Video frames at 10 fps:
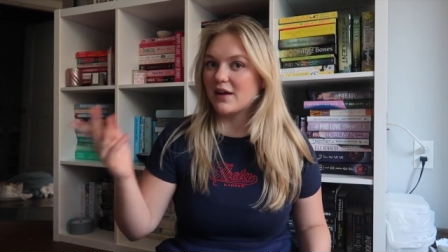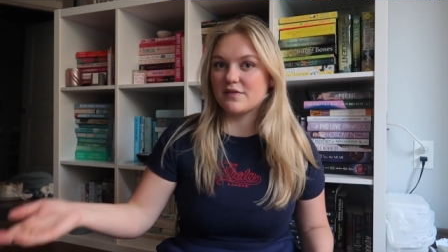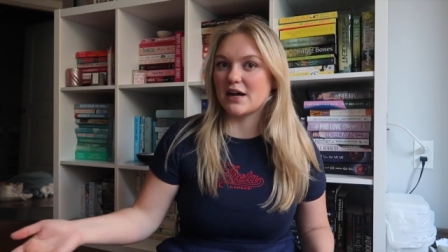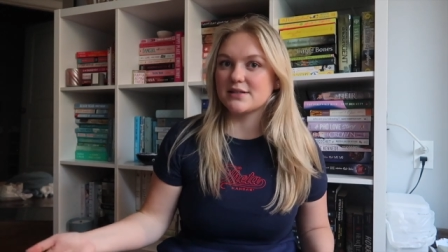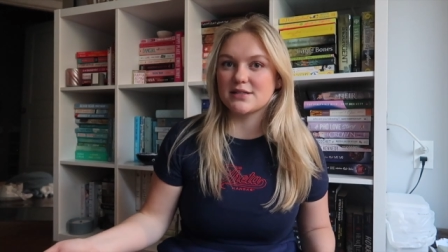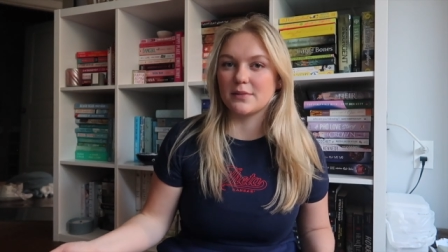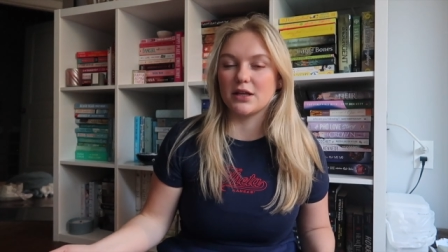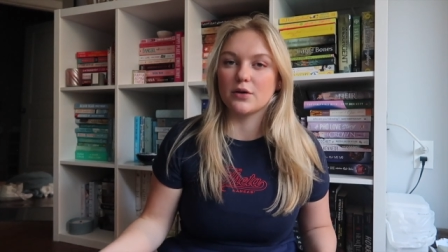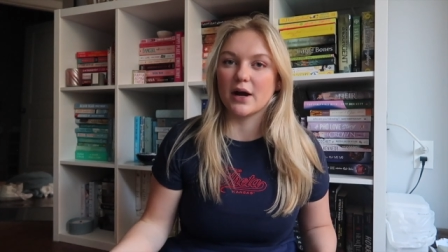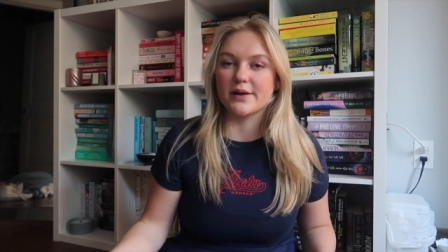if that's
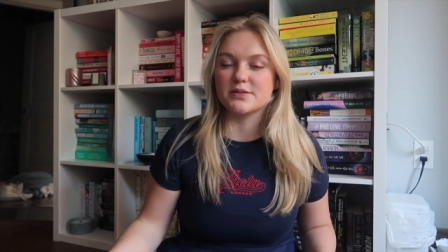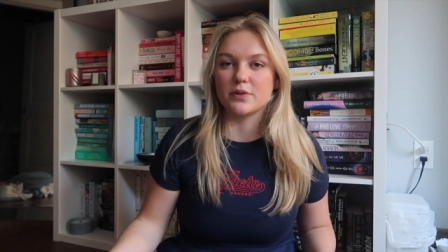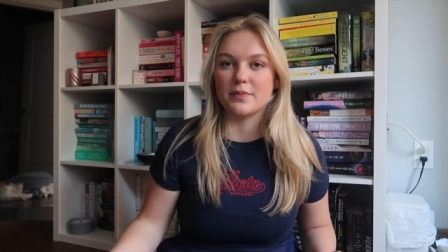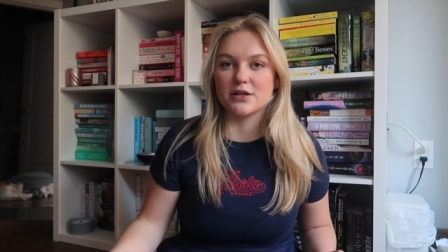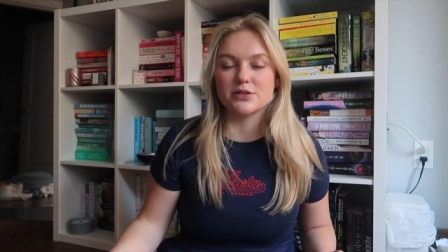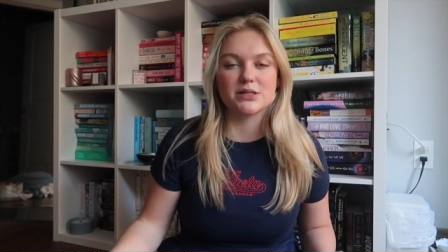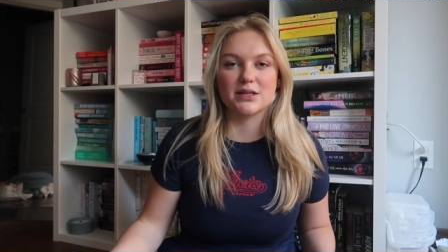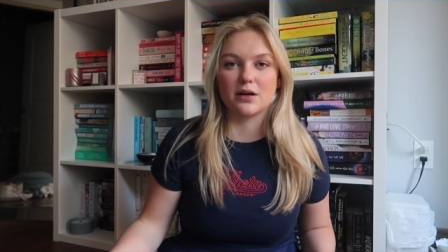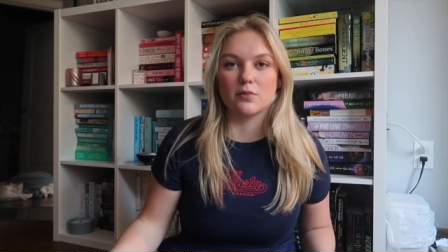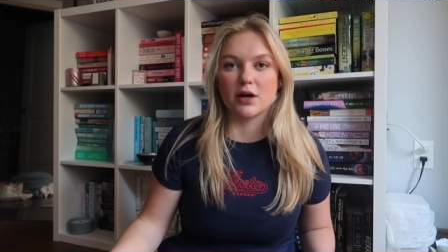something you guys would be
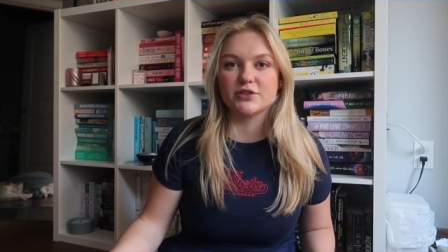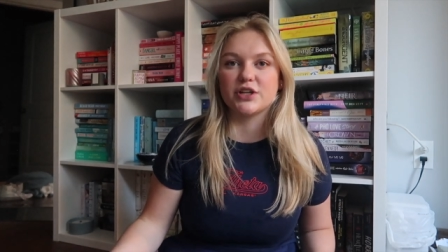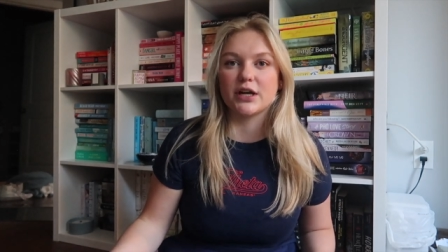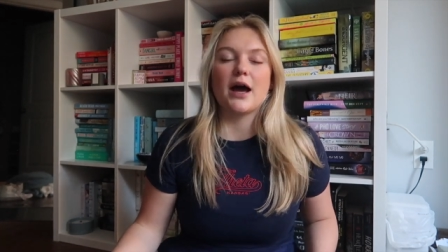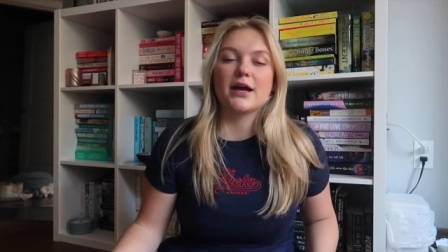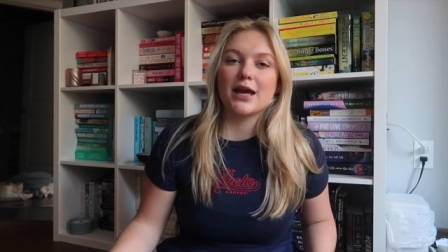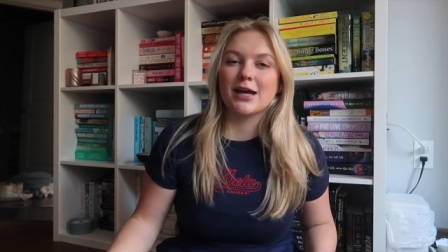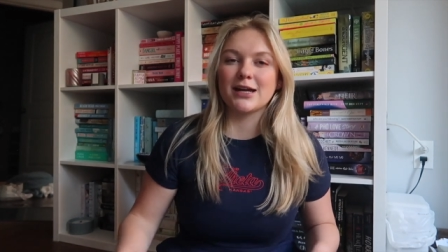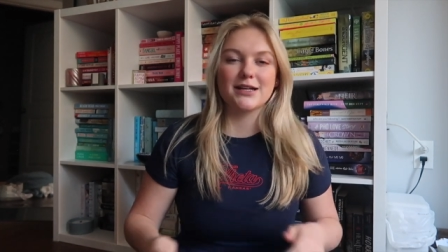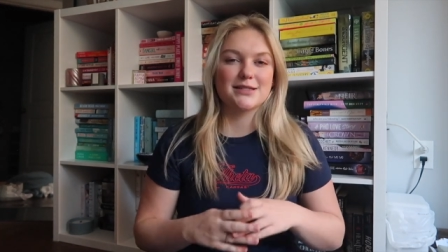interested in watching.
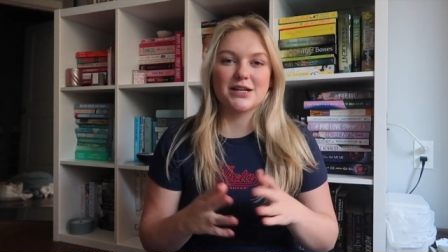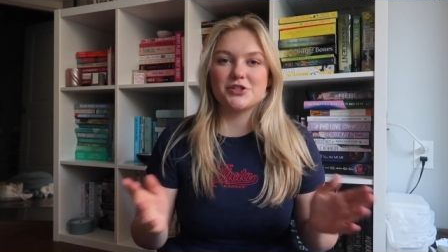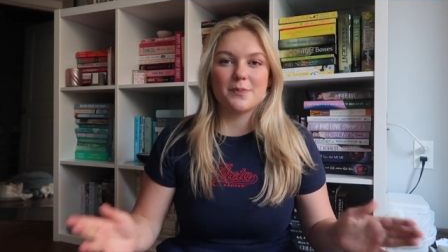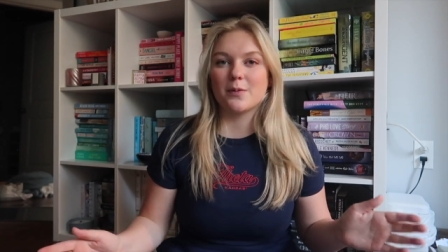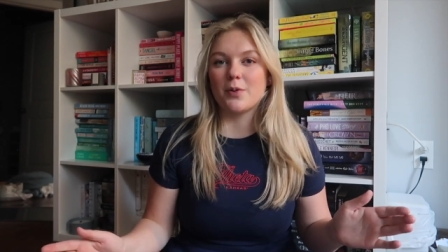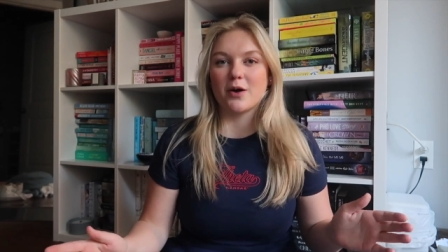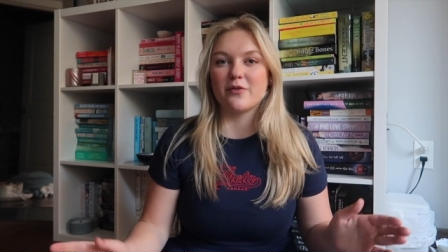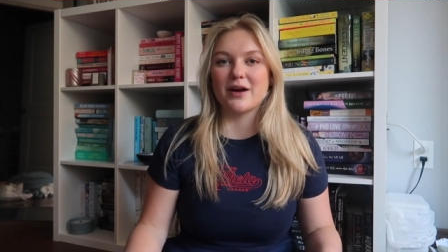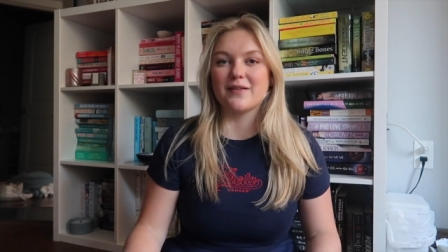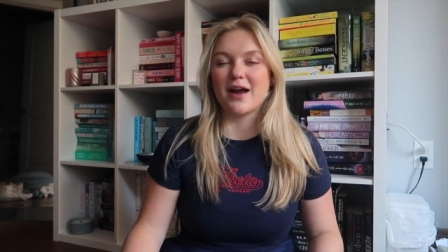Again, it's such a big part
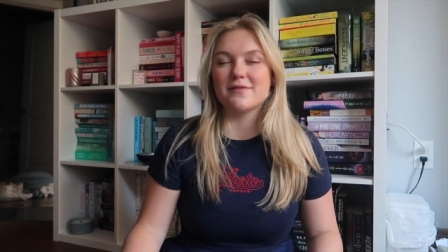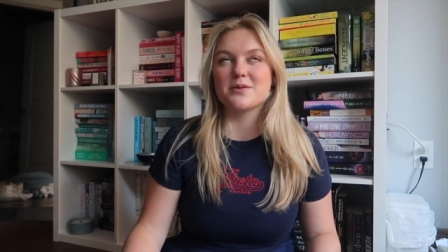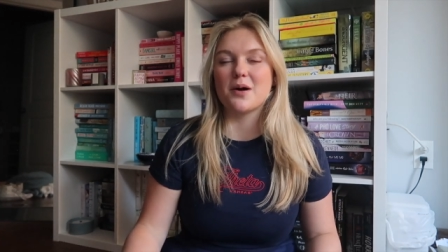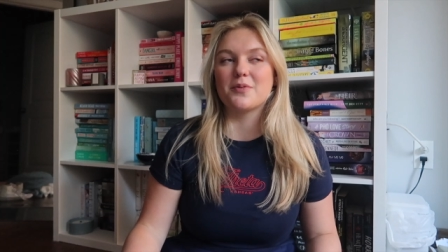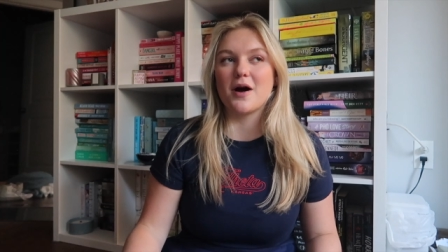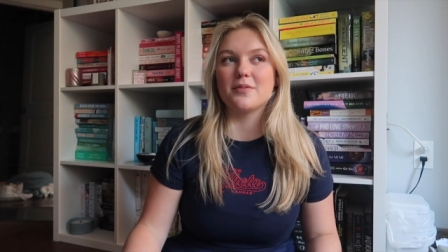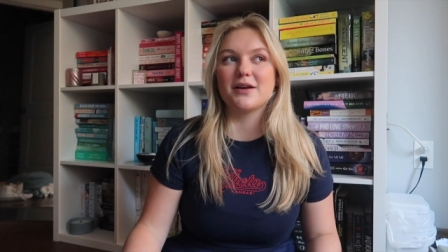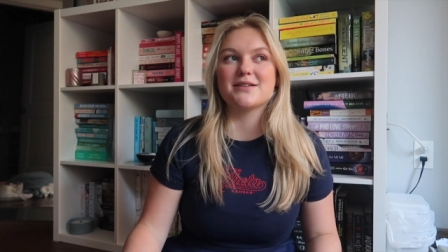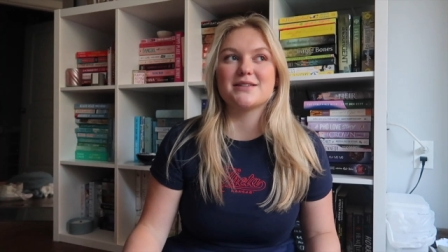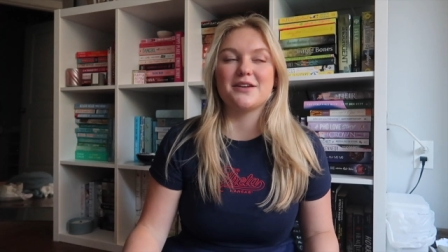of my life, so I'll
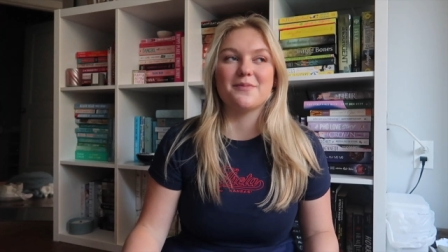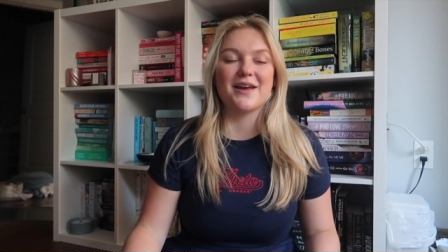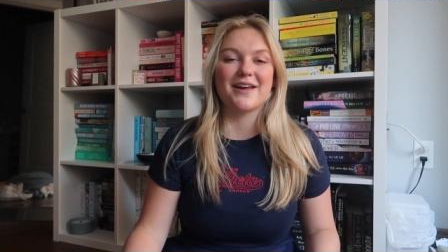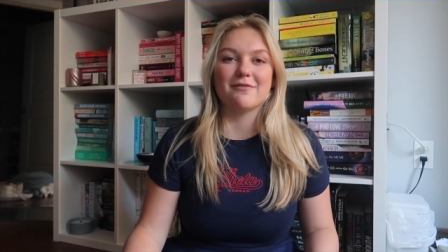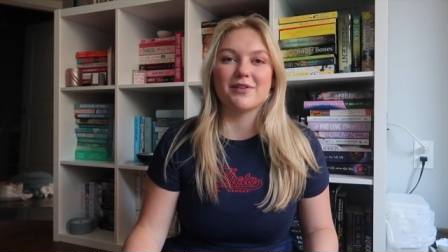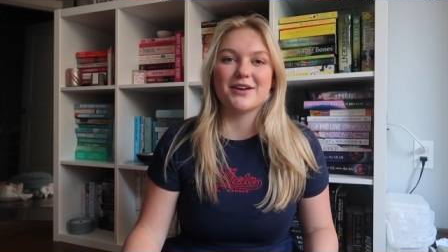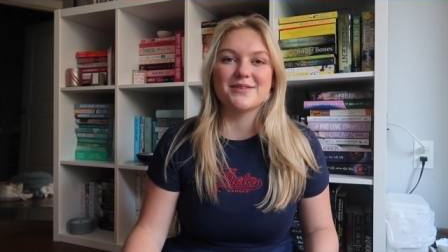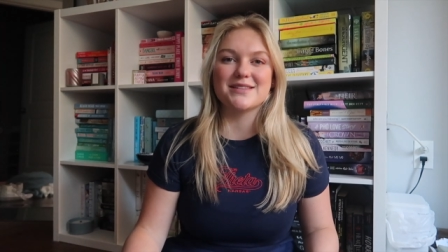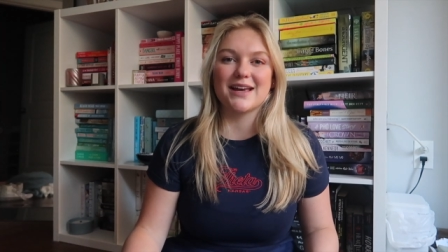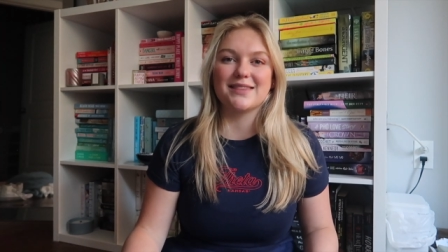probably continue making
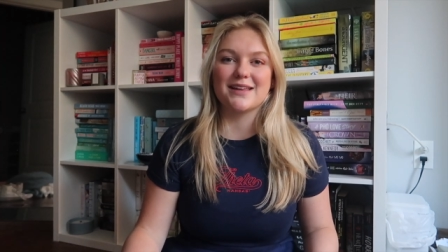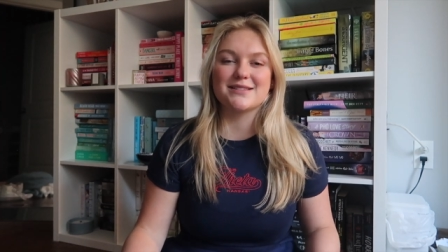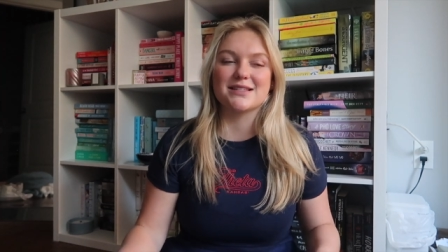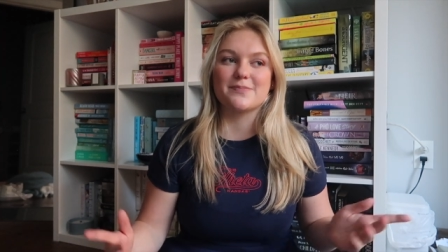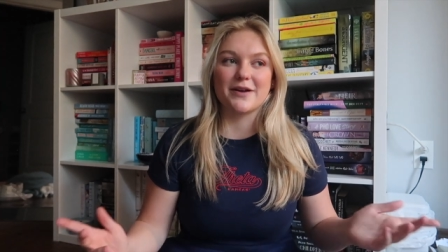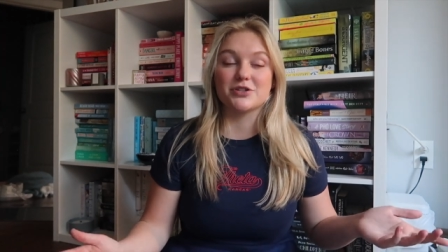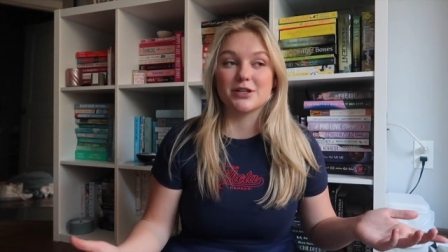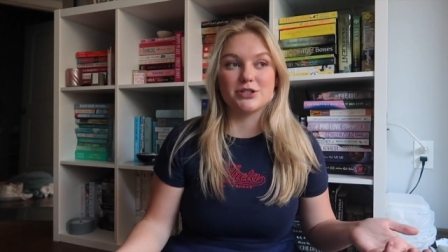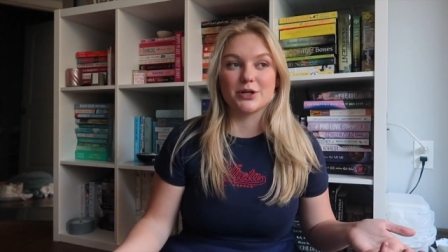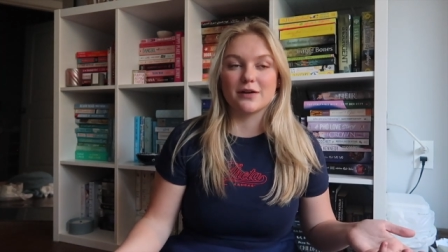videos like this,
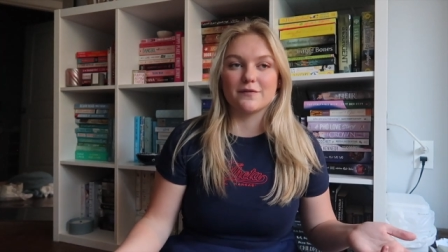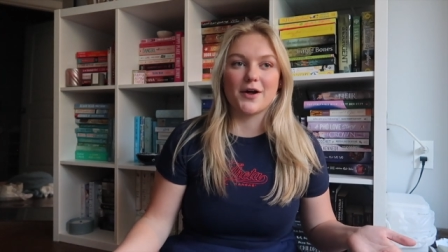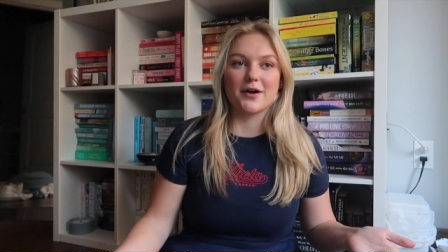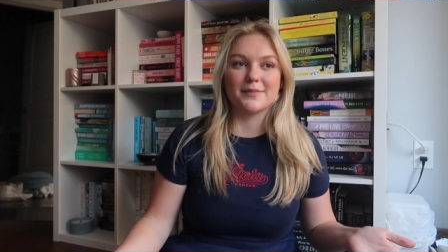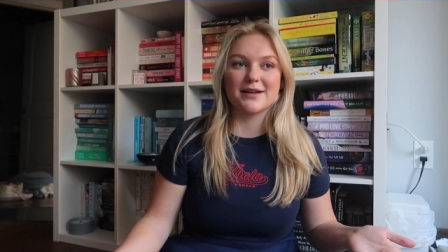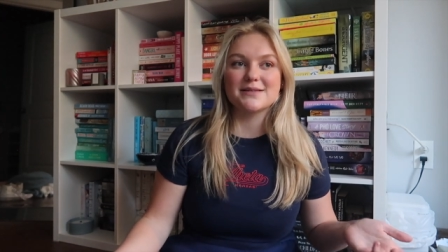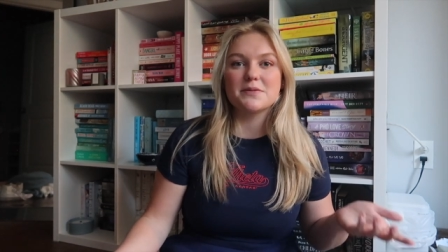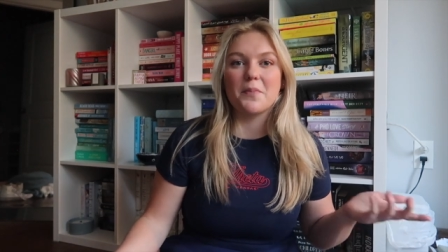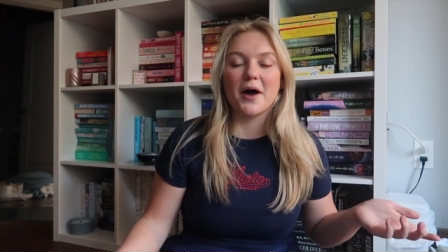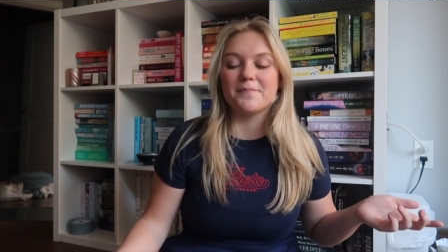especially during
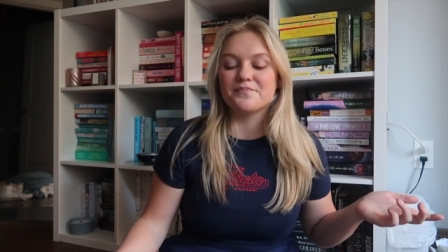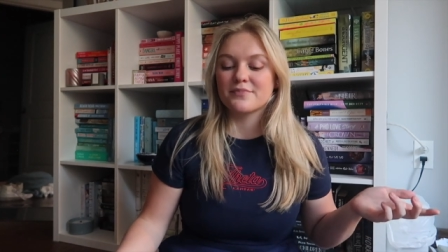Vlogmas. But